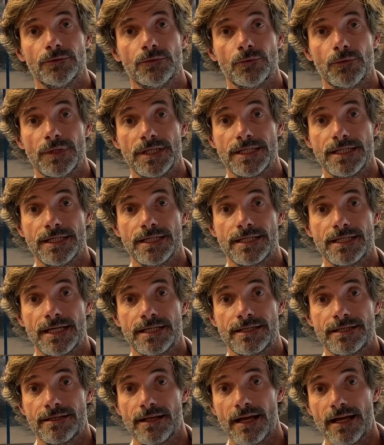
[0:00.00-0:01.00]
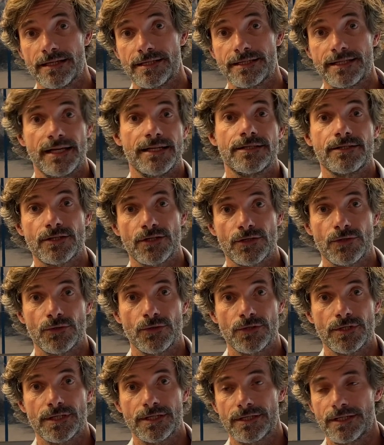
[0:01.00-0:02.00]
which is a census.